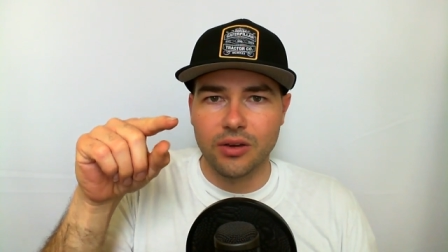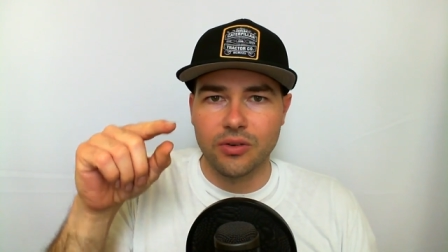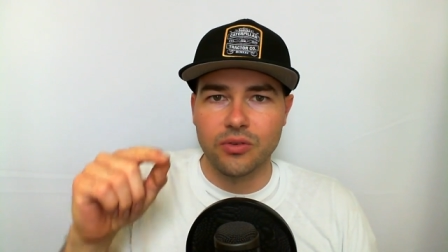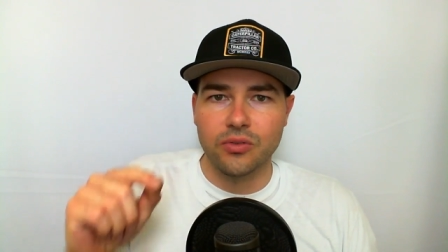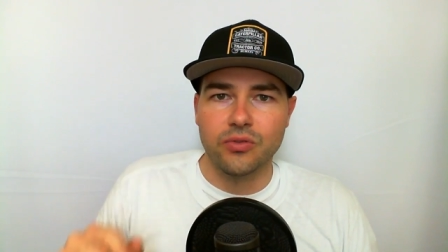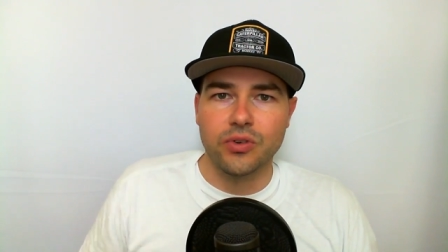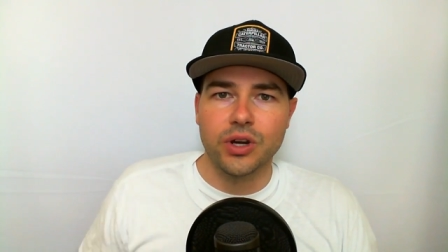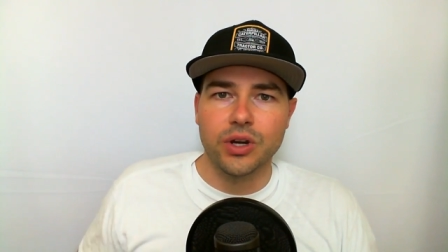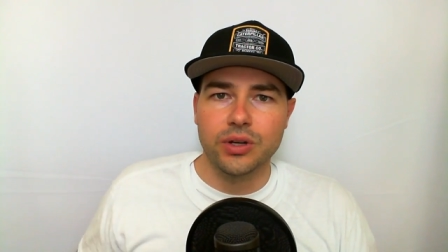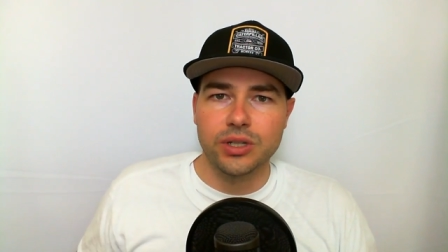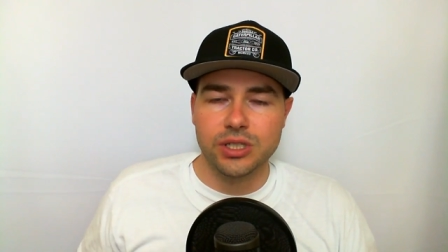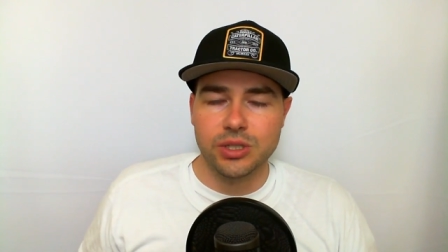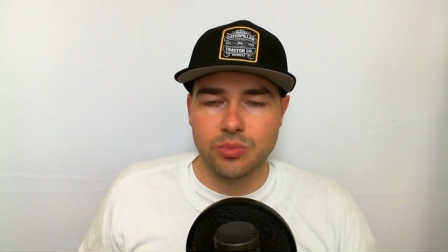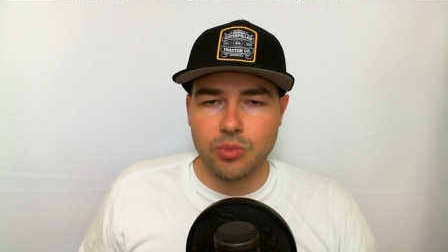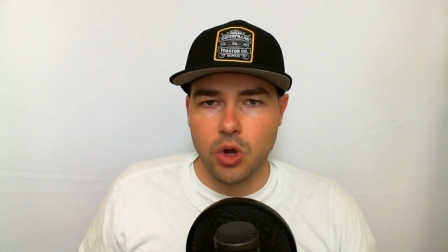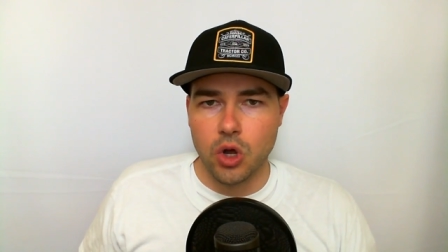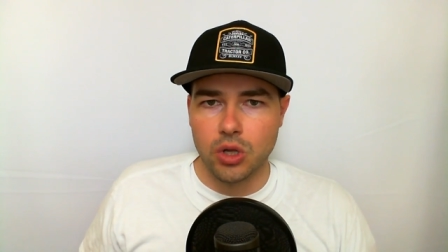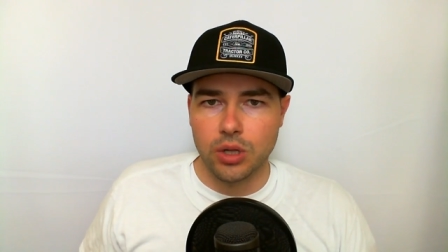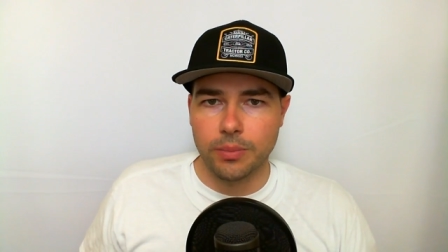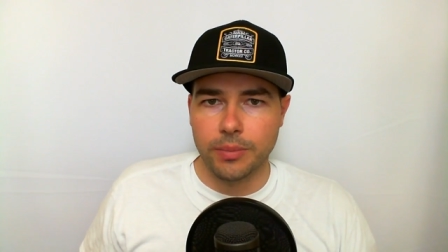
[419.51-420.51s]
a very
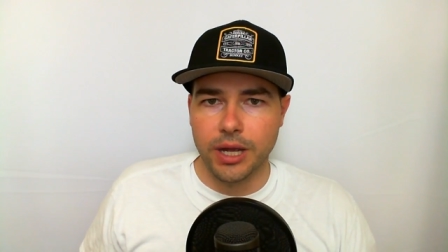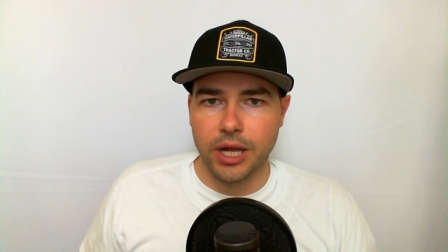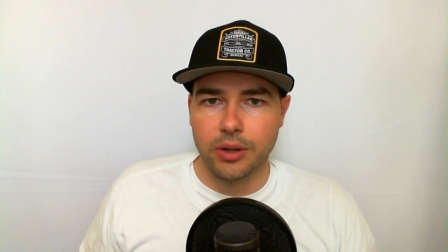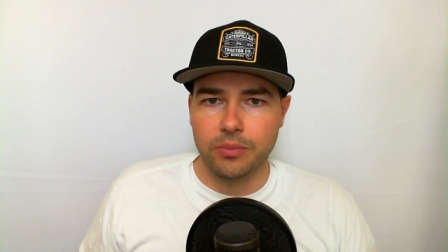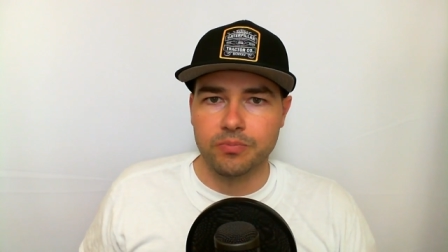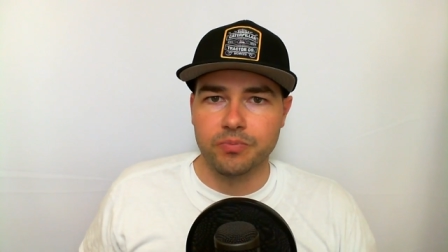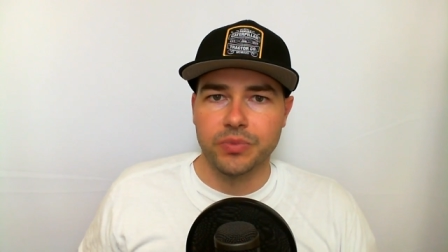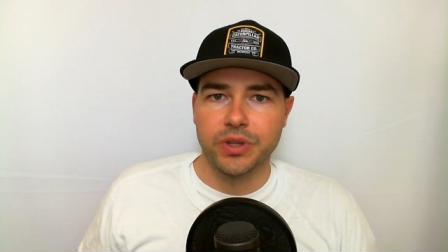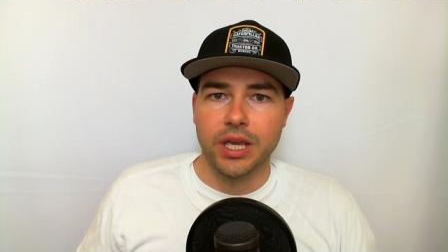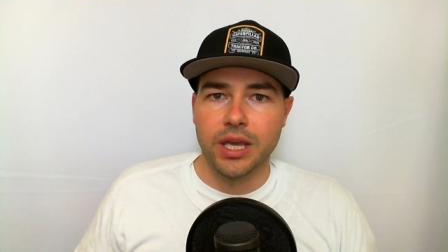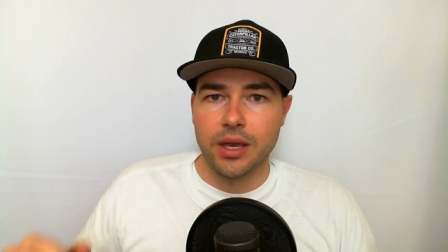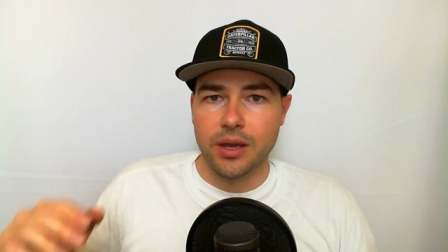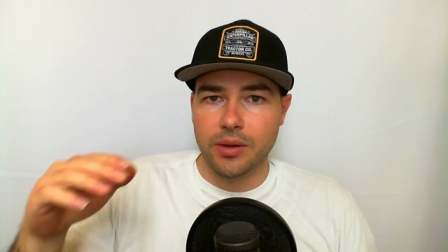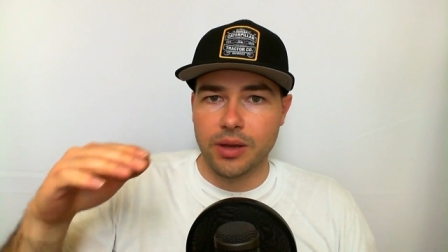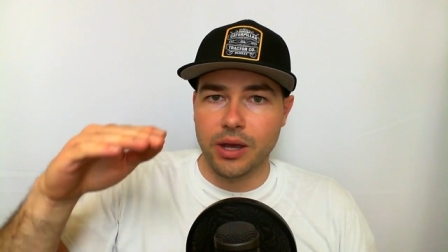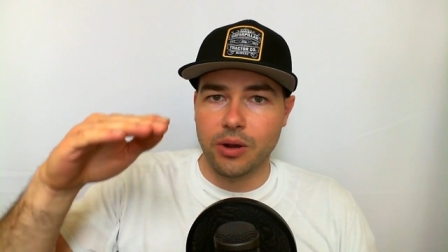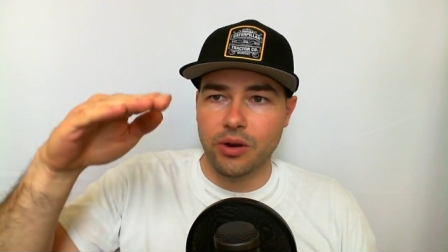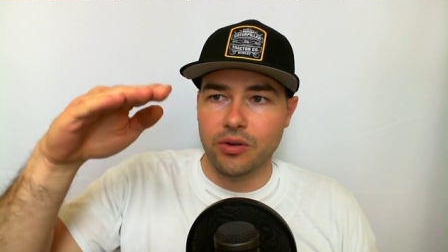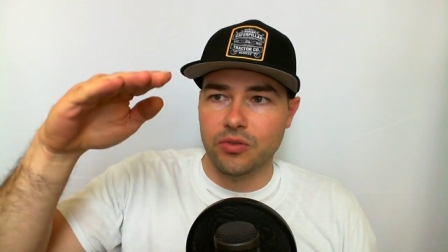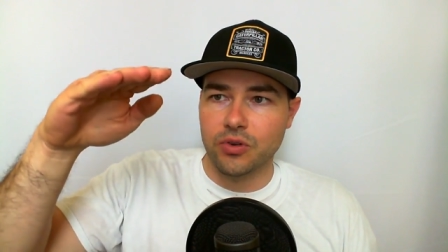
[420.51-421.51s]
small amount.
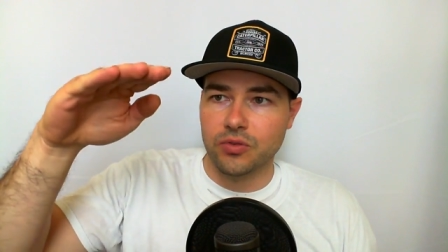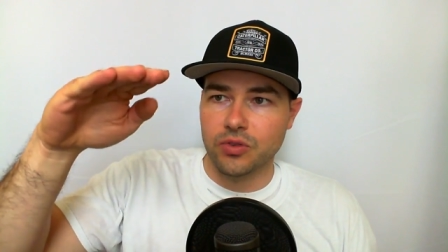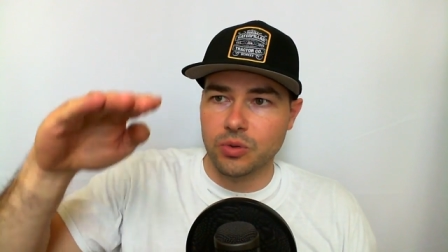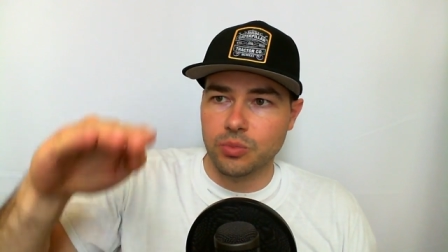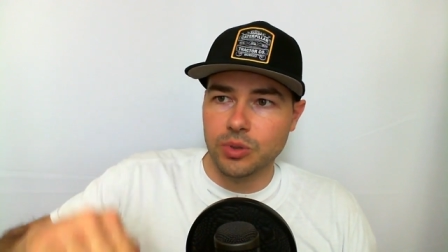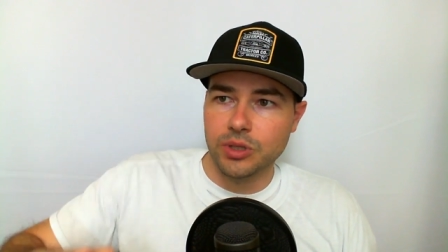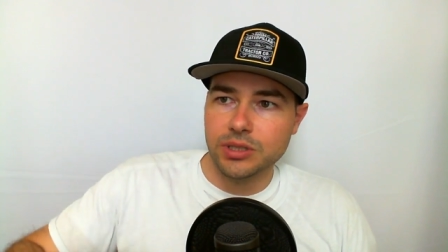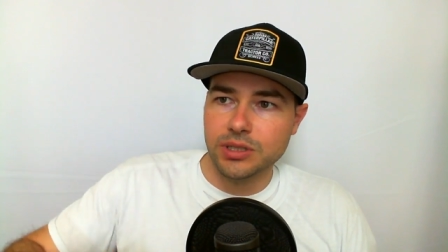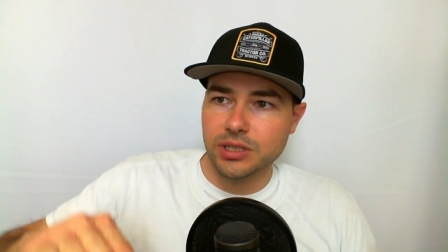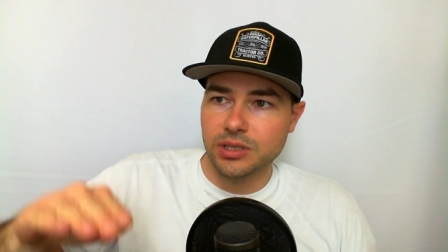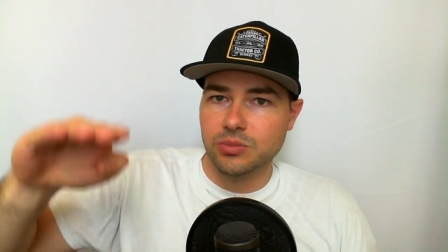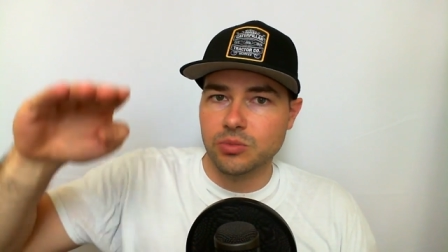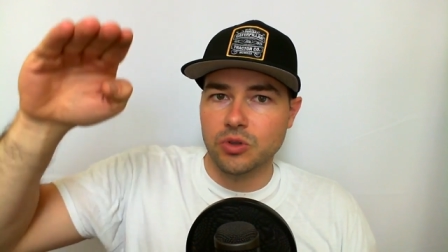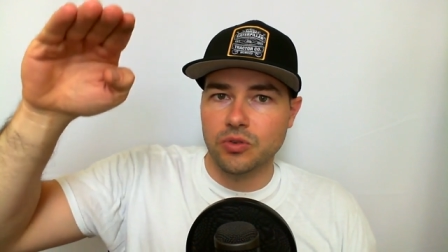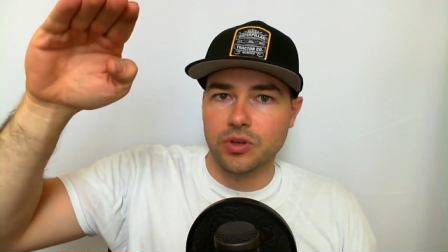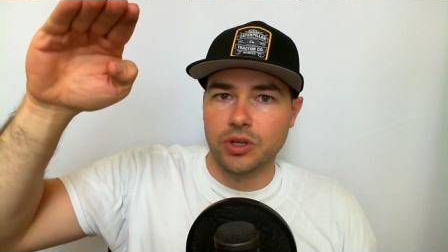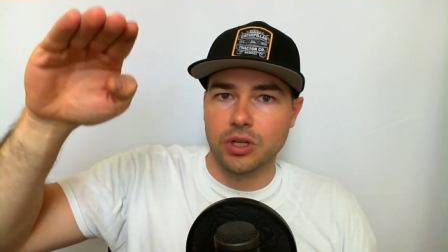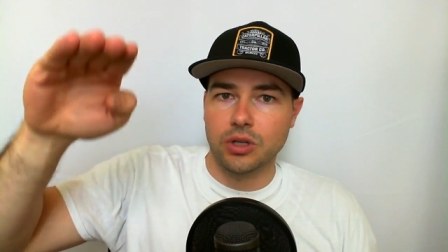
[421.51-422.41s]
However, if the piston's moving a